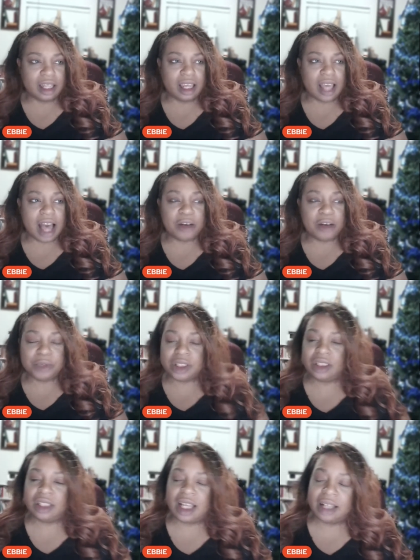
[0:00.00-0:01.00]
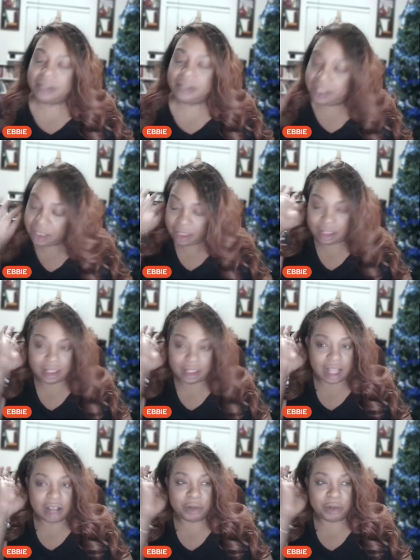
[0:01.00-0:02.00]
I hope she... Now, listen.
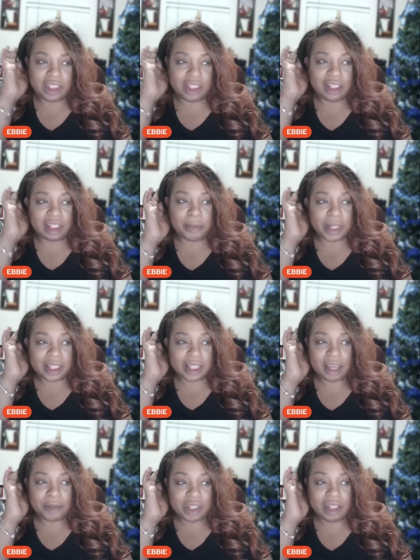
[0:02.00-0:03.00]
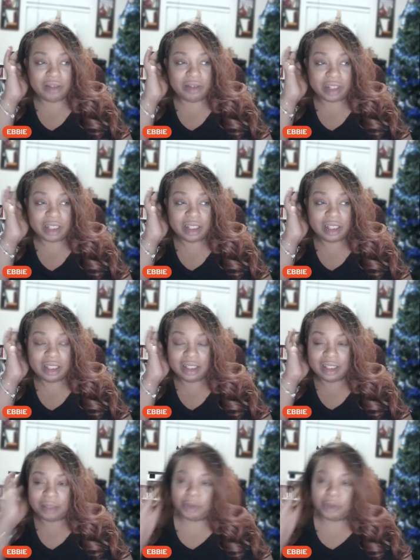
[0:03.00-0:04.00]
I hope she's just the best kept secret.
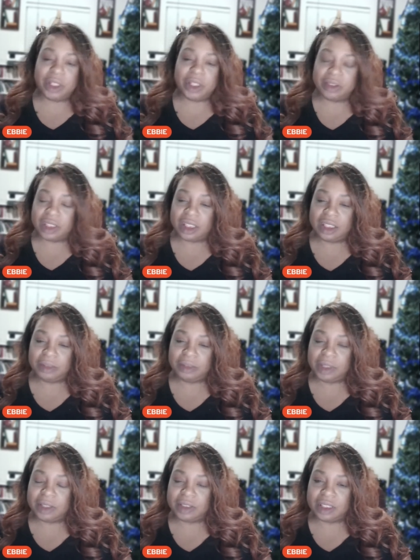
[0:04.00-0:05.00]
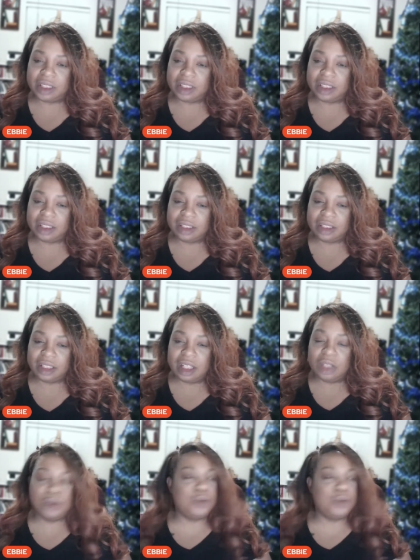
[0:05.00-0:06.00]
But we're going to see. We're going to see.
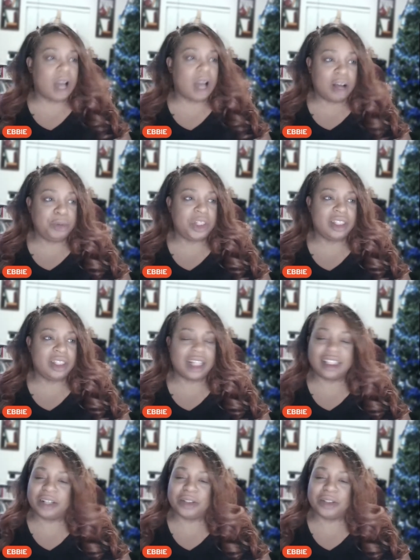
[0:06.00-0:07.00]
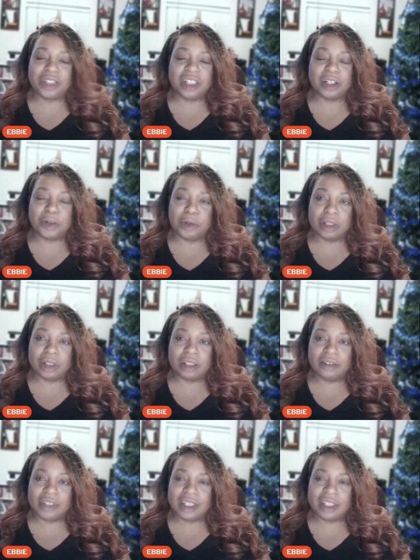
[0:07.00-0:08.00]
Ooh, I hope she's like the Hershey liqueur
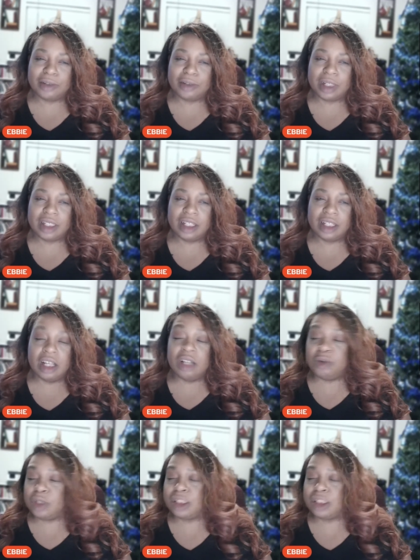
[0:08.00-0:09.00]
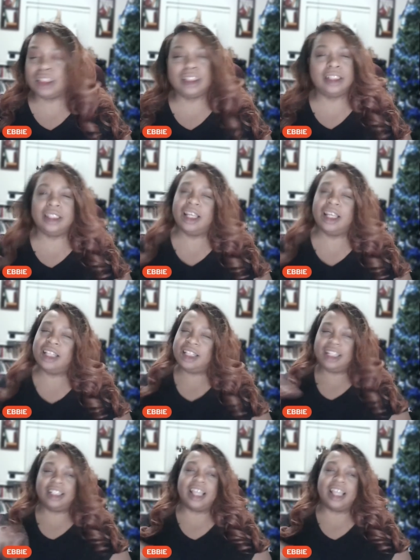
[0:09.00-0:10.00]
of the situation, where
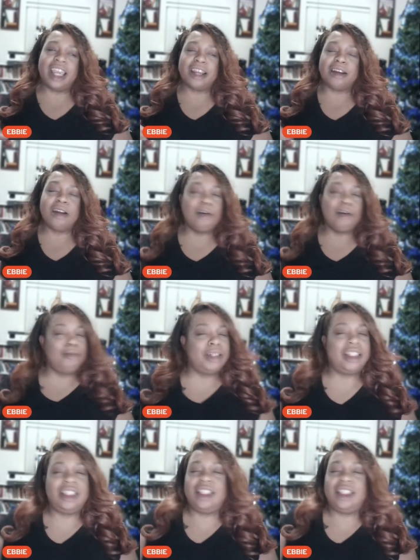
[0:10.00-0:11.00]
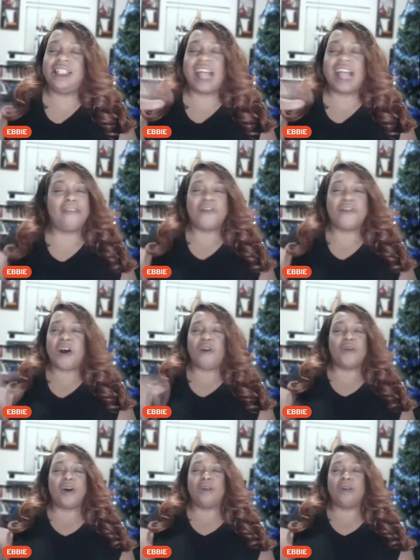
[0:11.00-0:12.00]
she's there, but she not
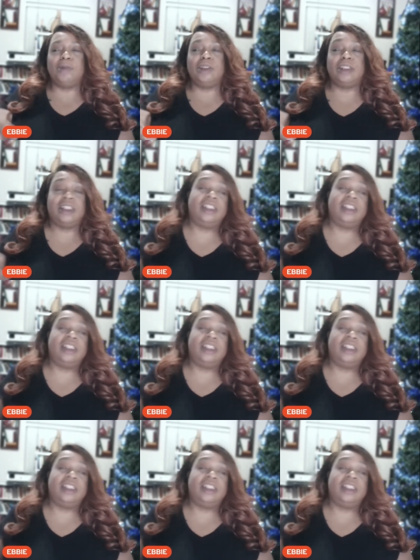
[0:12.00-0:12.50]
involved with all the bullshit.